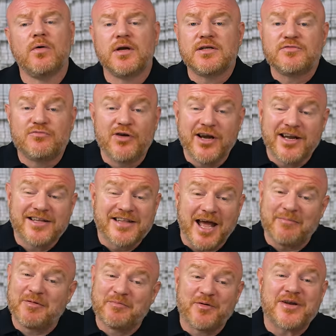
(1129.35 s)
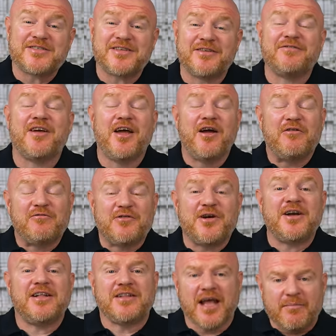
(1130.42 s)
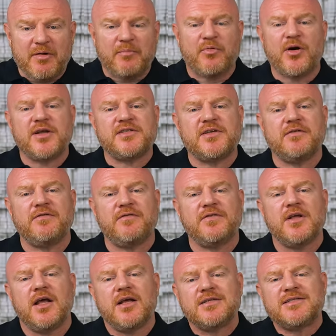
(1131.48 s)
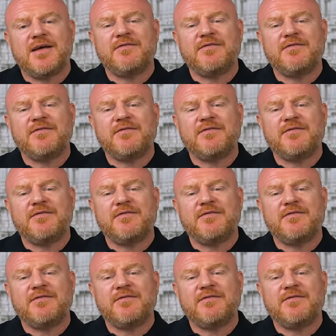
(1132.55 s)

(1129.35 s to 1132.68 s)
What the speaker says: And it's really damn impressive to